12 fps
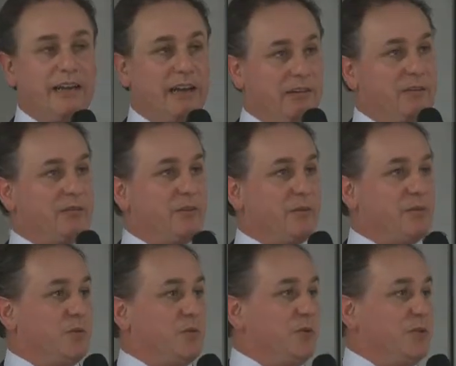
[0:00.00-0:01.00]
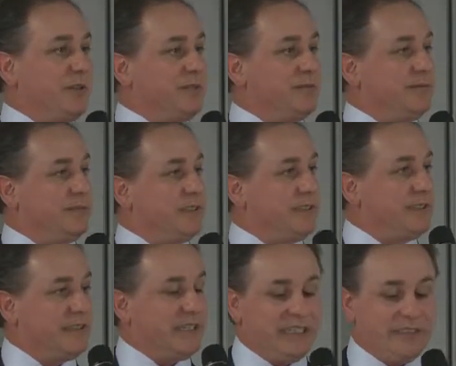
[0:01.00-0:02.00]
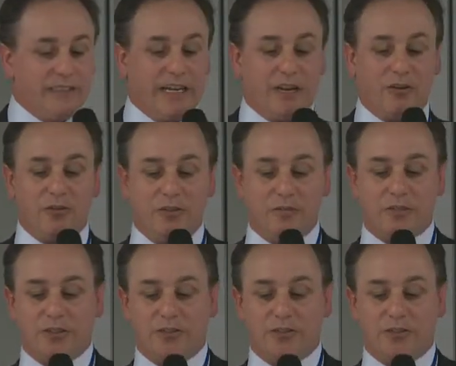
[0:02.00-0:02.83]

algorithms were born. All right, so algorithms